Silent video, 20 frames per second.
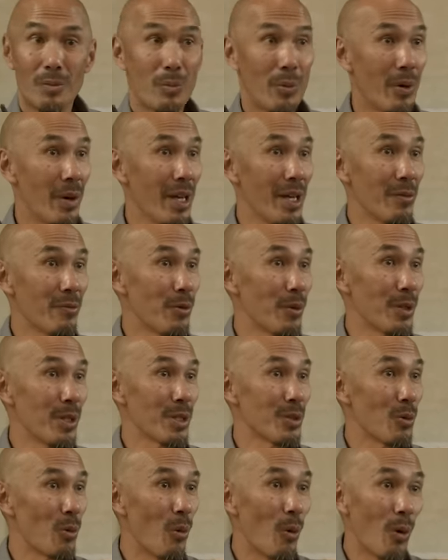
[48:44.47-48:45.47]
pray for
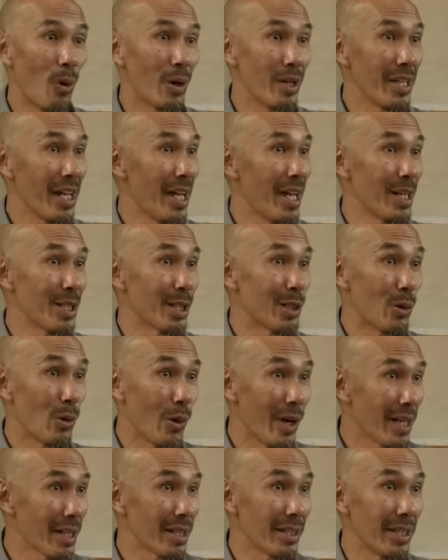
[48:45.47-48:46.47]
this war to end
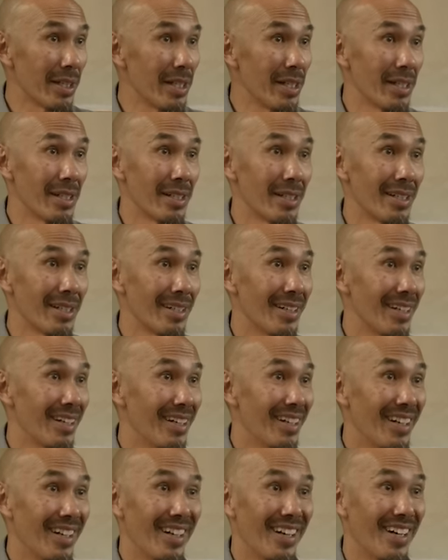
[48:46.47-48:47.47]
quickly,
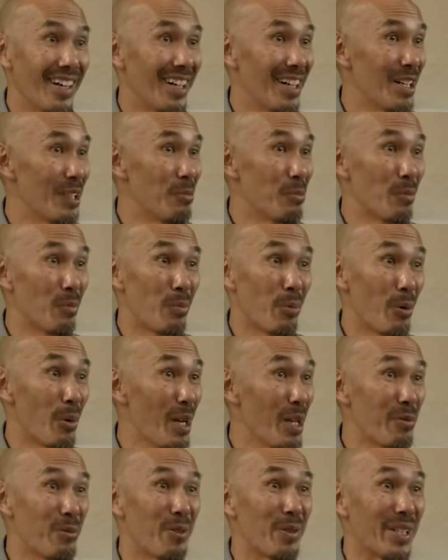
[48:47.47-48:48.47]
um,
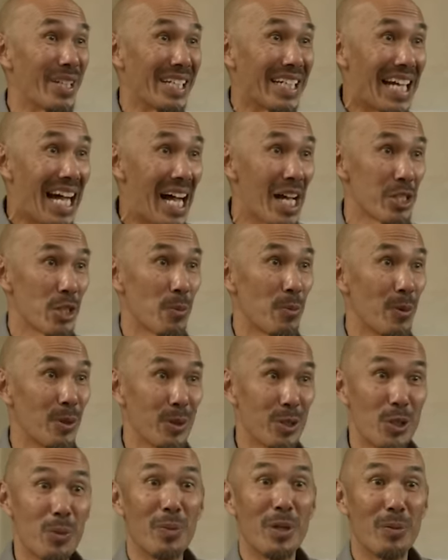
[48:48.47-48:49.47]
pray for the
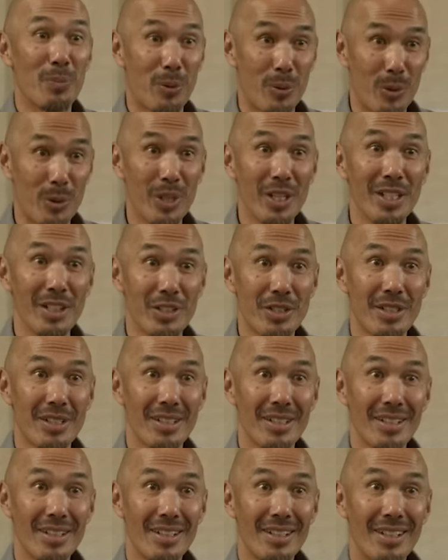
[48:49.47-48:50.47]
gospel to be preached,
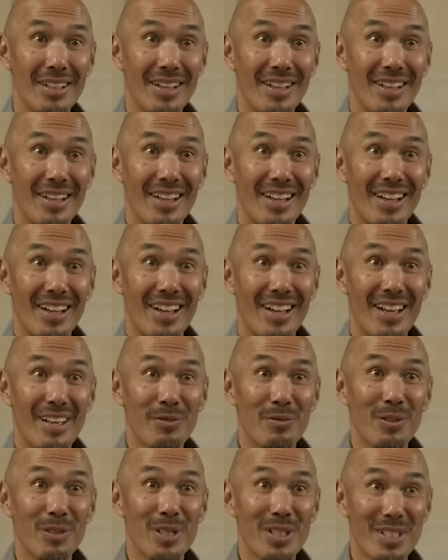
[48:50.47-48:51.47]

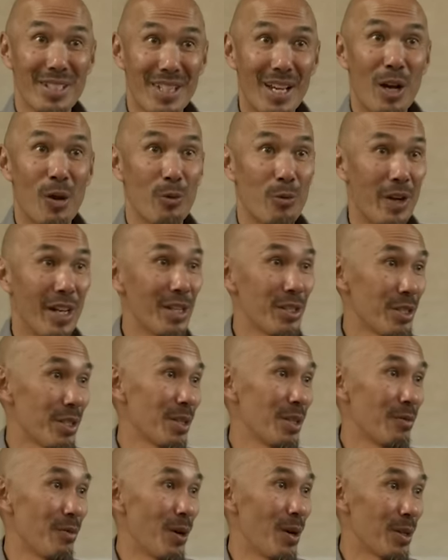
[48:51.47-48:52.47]
and for the
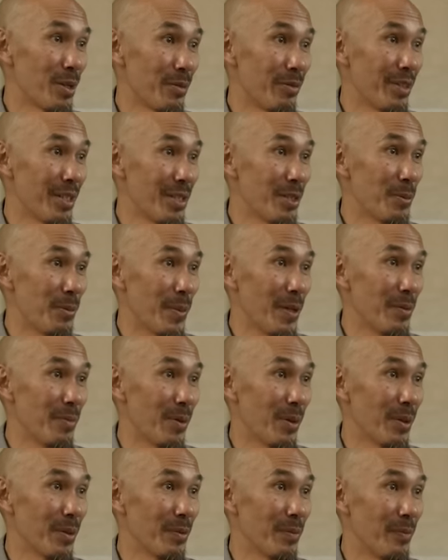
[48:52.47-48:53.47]
salvation of all of these
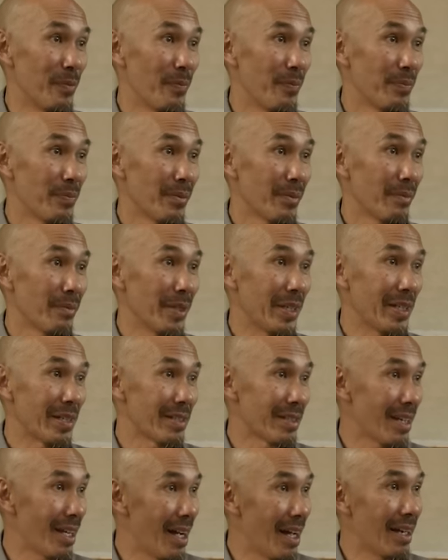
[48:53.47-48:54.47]
people
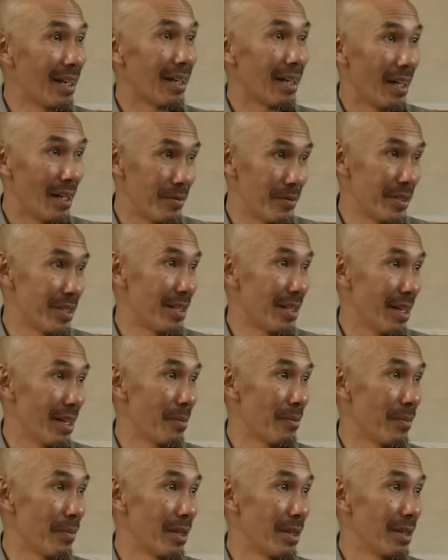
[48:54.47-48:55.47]
because God loves
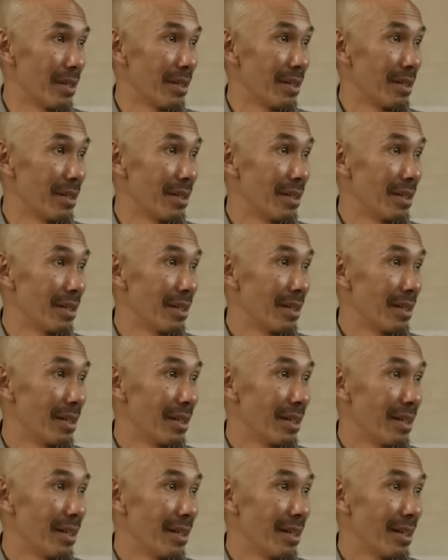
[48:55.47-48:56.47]
them.
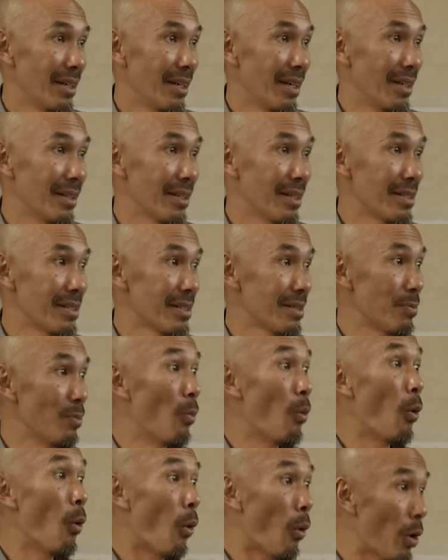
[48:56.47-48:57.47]
And let's
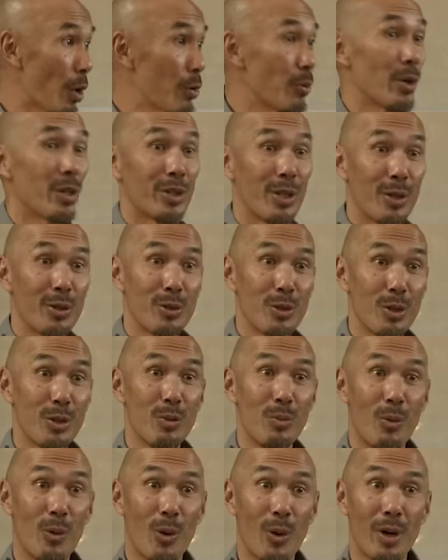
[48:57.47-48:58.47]
mourn with those
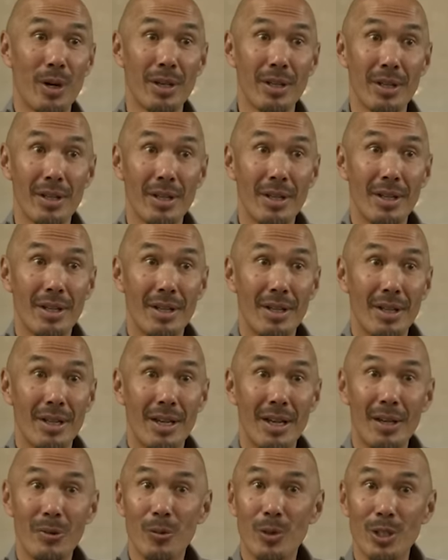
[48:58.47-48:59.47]
who mourn
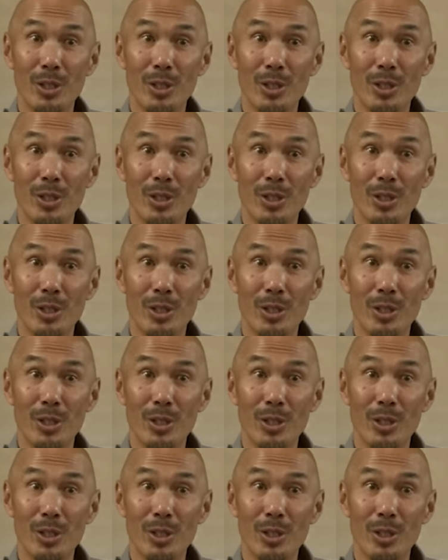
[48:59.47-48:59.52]
and